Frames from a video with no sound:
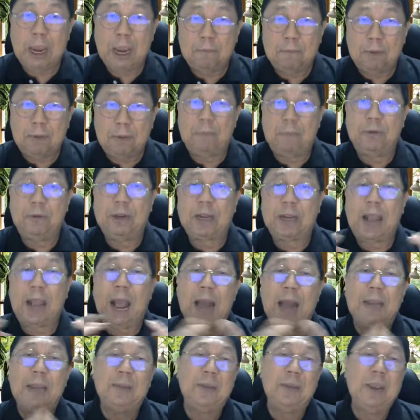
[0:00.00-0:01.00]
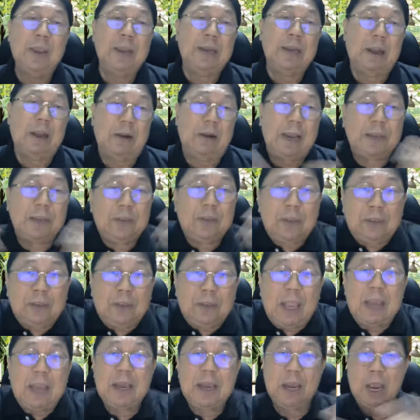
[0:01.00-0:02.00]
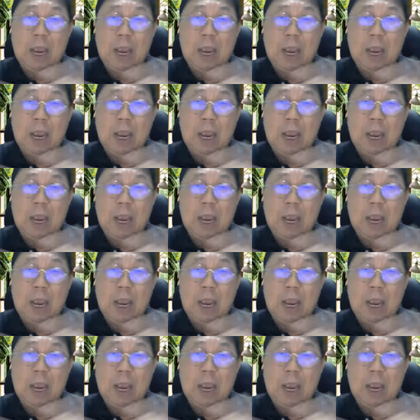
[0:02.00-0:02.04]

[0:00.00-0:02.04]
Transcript: primary colors. Now let's turn